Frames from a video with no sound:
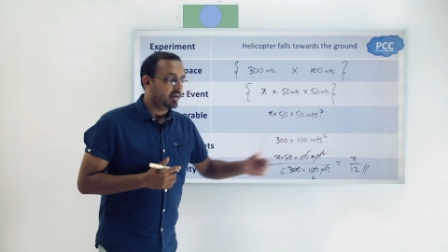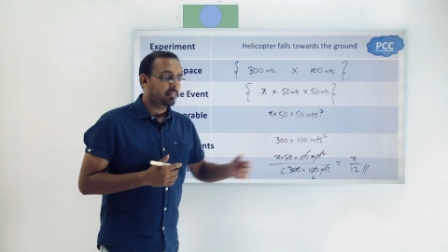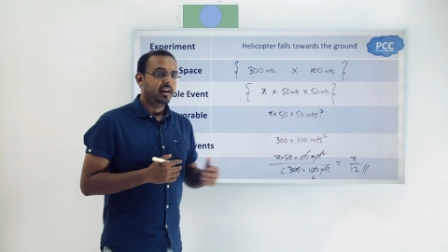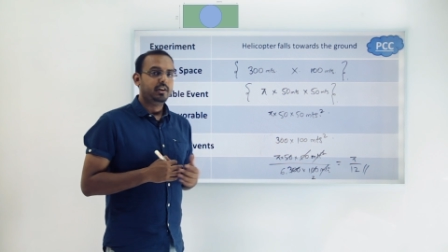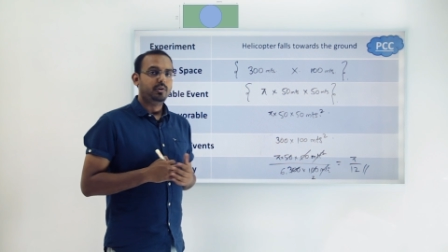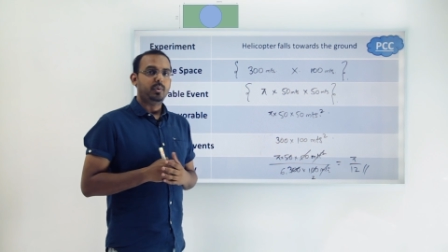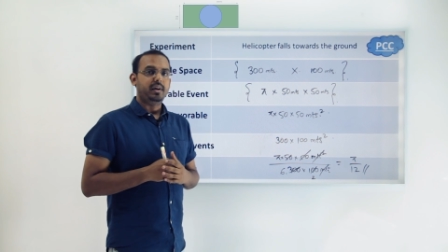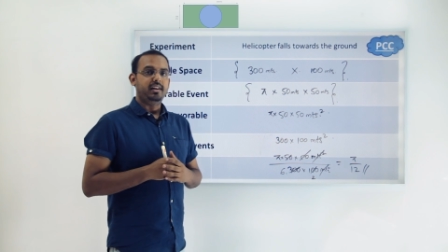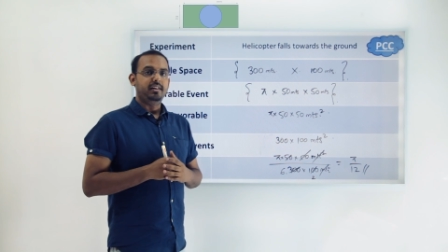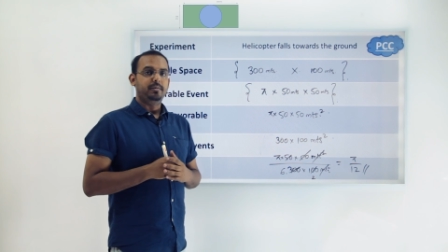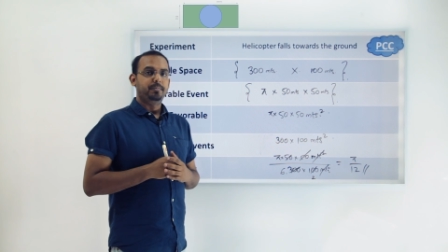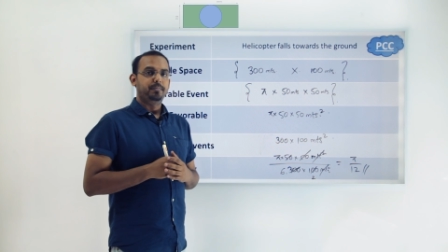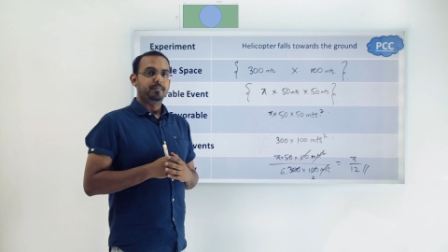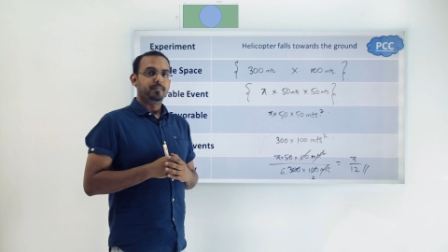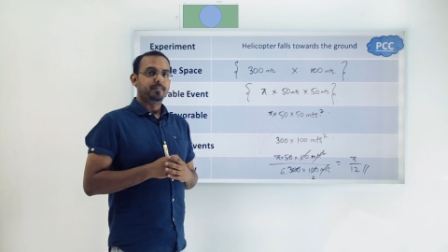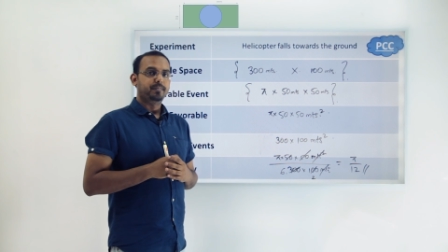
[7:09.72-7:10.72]
by 12.
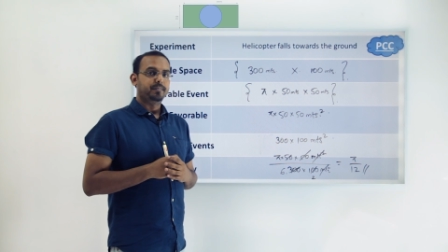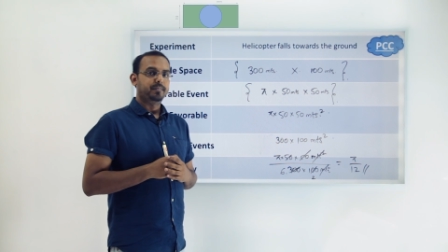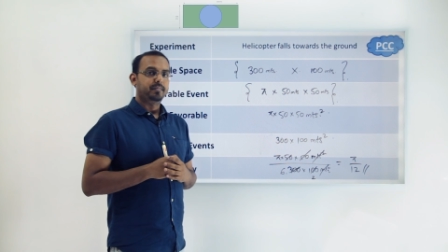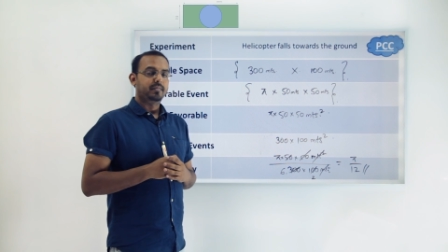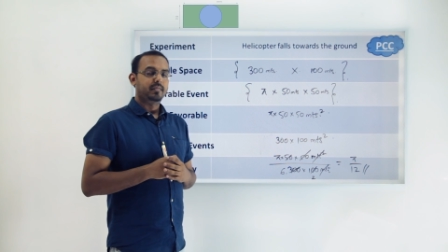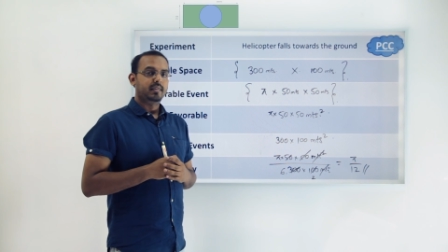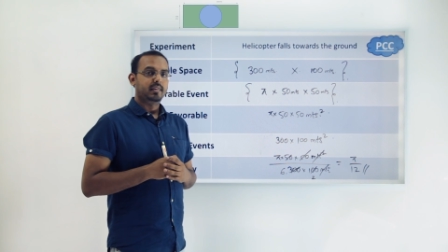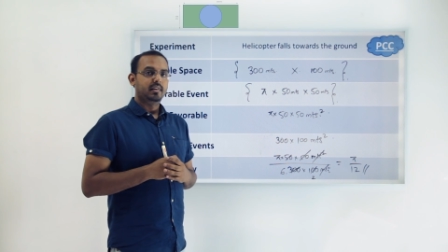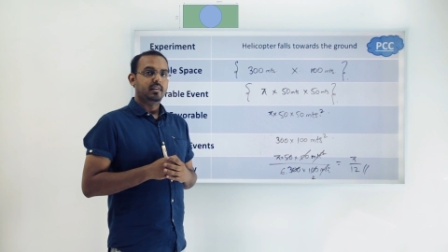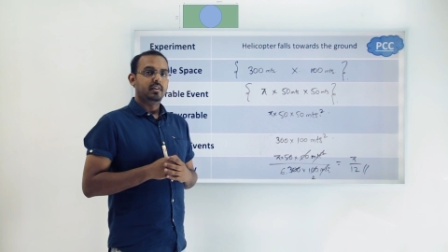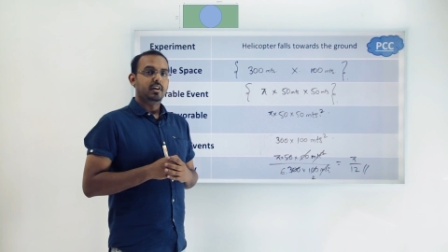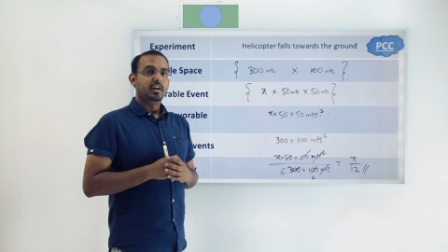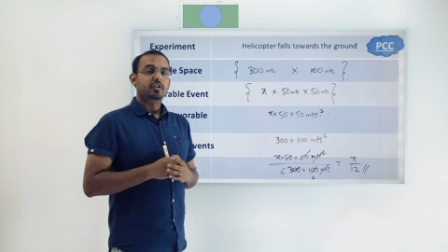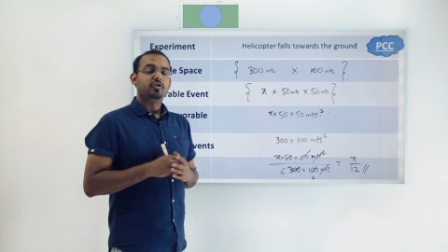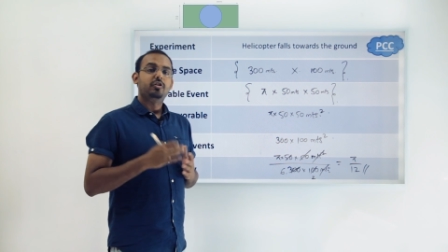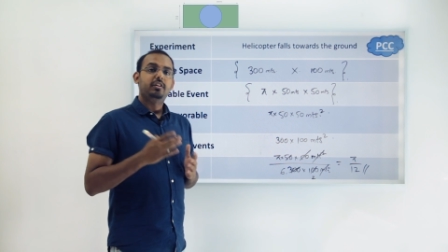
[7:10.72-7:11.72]

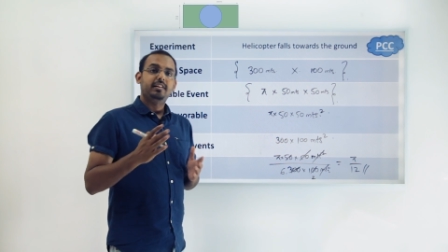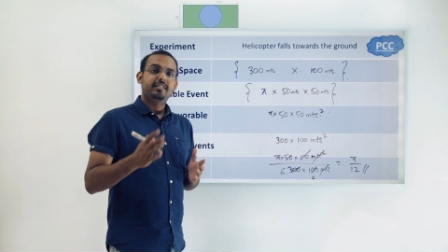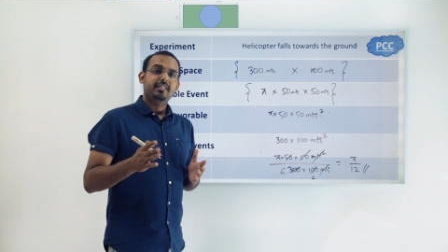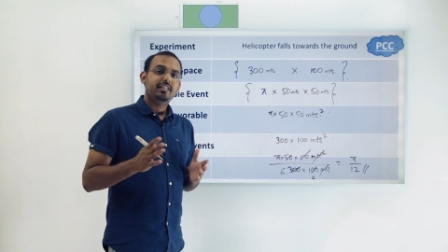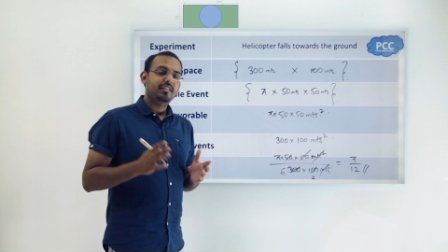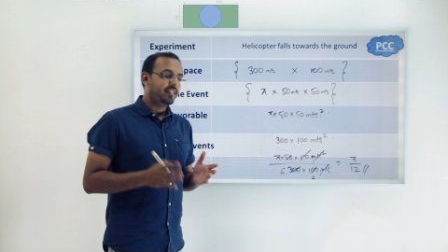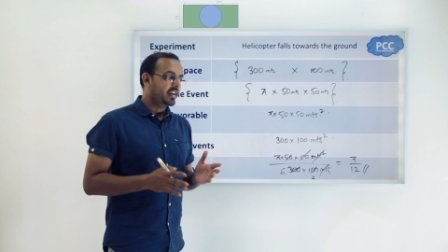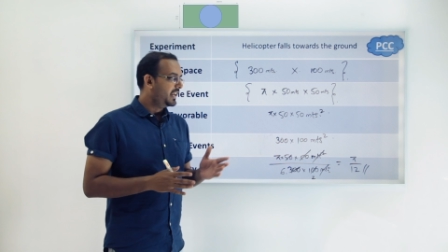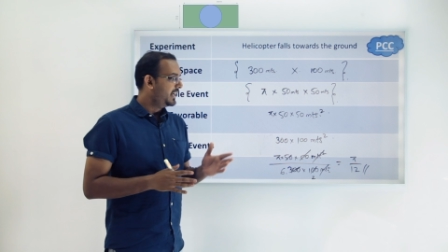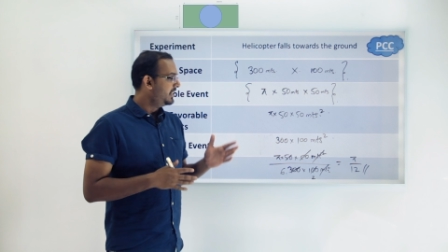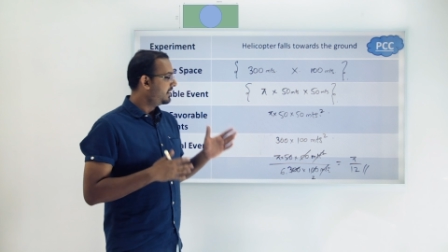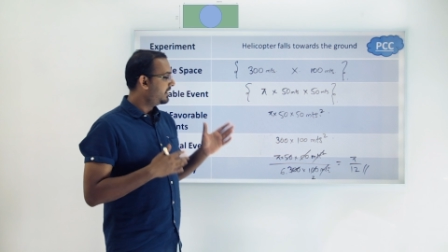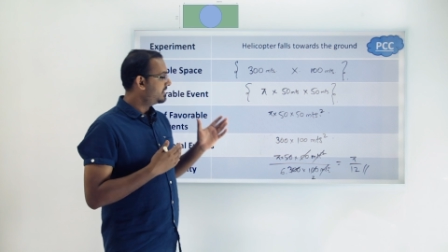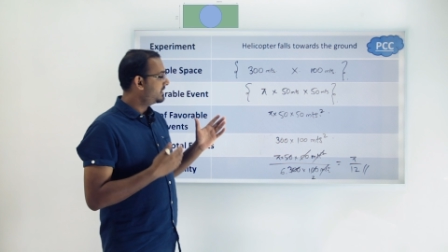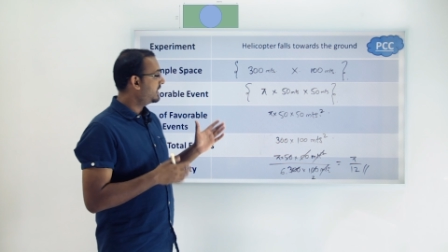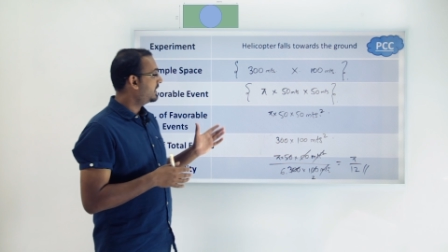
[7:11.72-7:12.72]
So this is a very
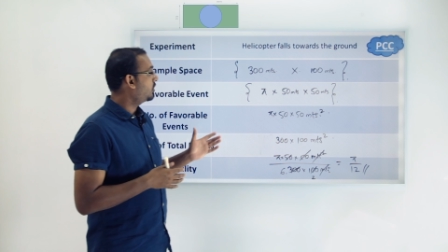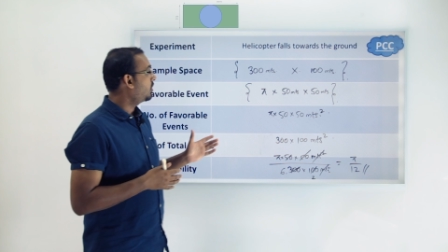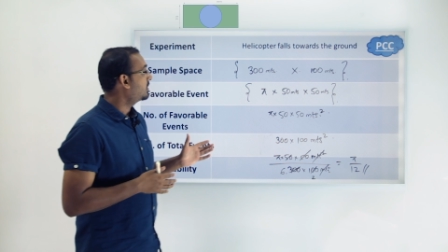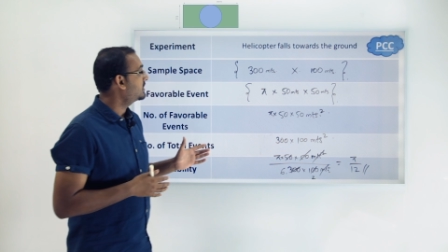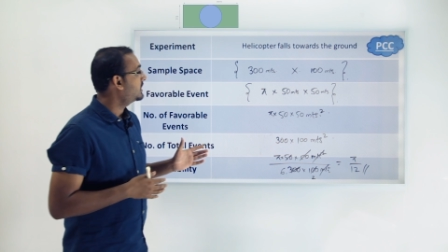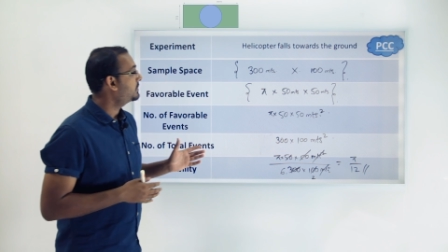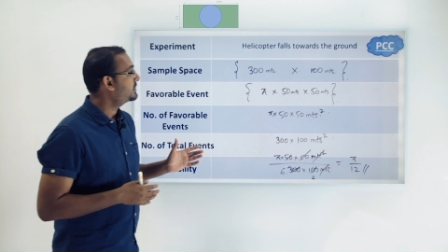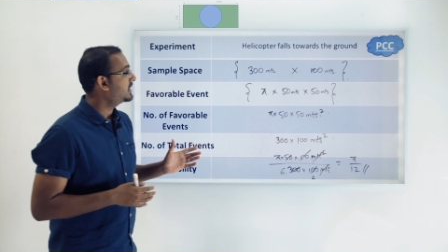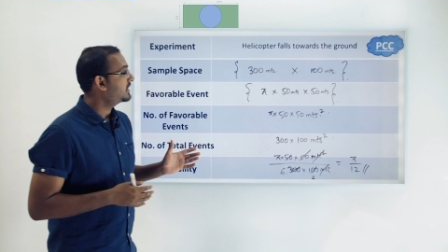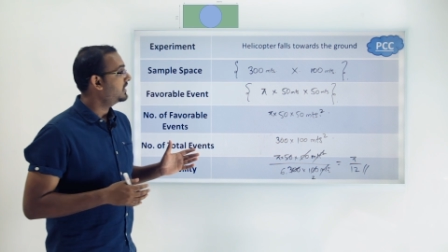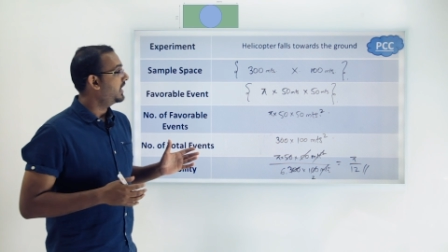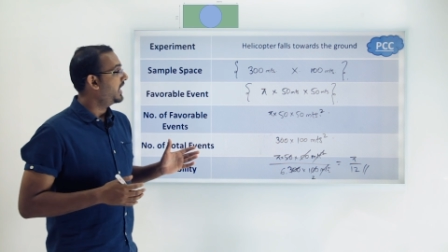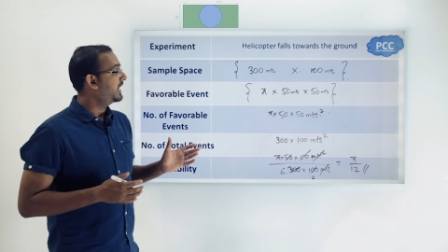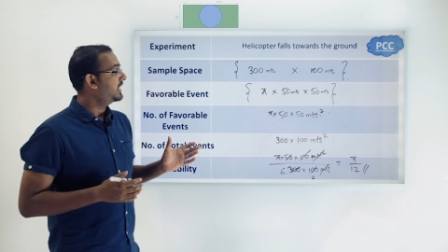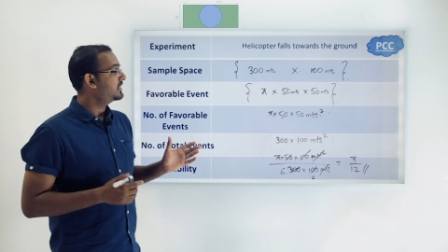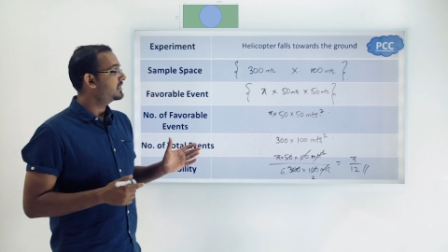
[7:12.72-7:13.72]
interesting concept,
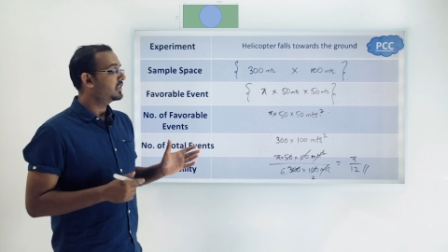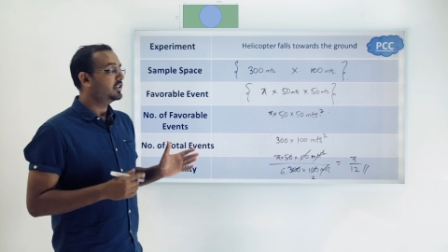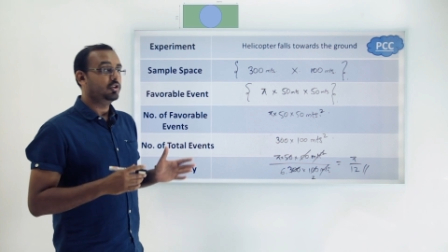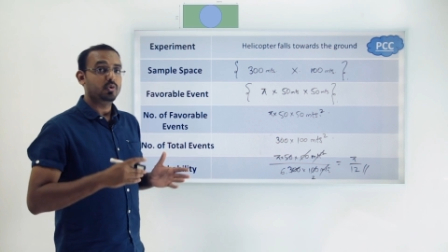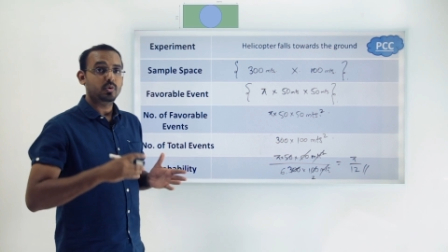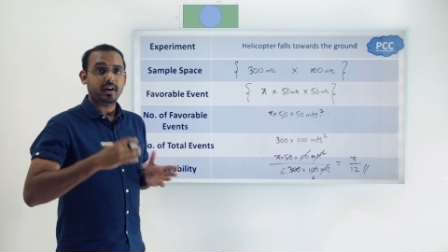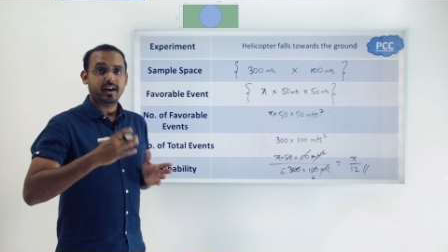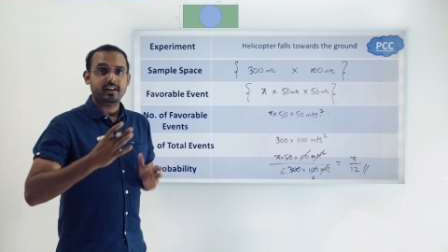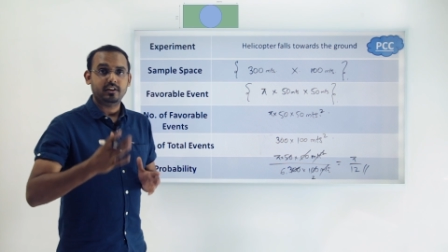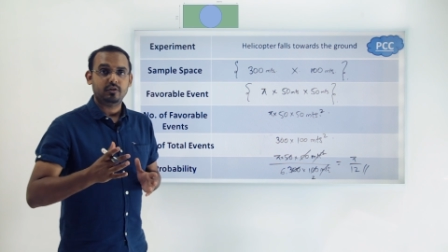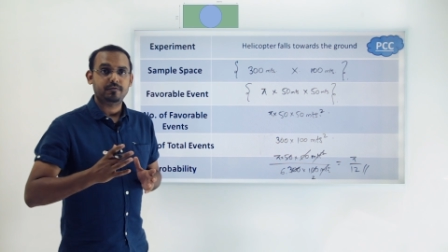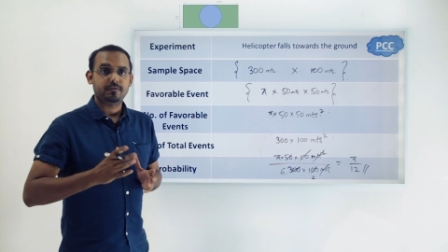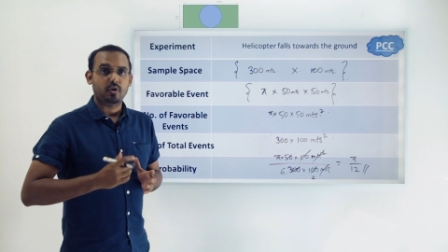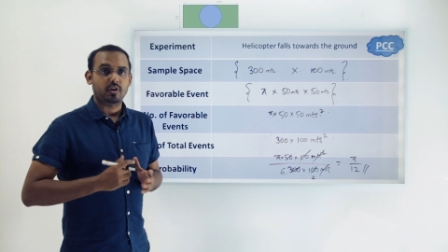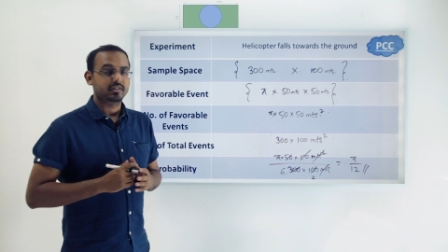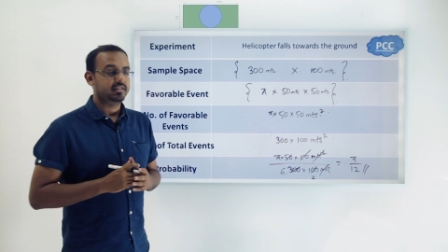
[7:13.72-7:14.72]
and it's a new kind of
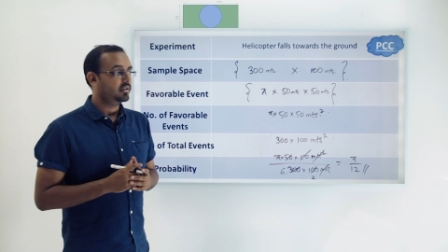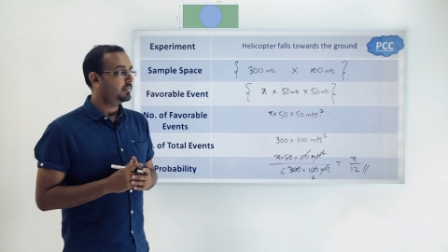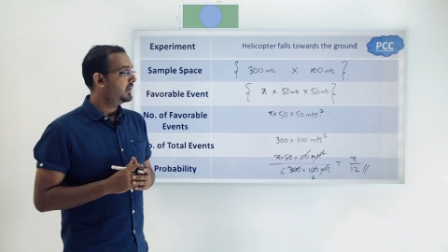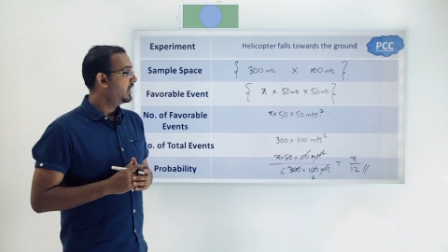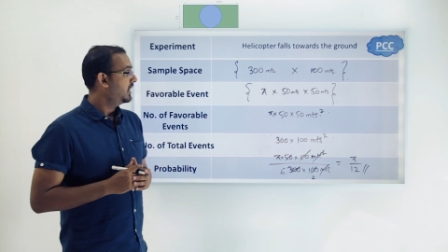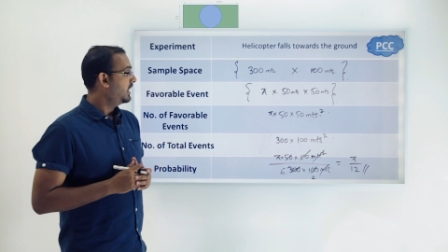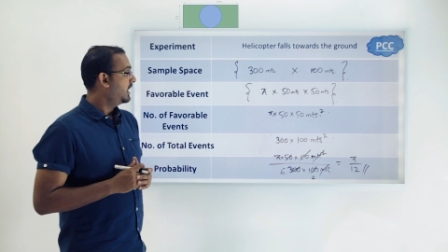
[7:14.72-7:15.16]
concept